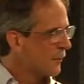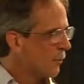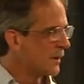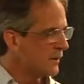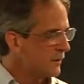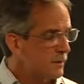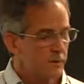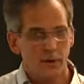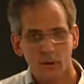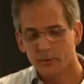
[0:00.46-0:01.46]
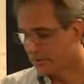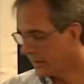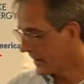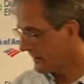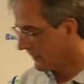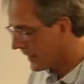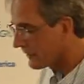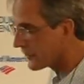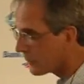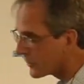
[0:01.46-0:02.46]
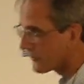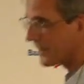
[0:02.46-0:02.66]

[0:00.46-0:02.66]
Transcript: What you don't know is that I have a lot of sports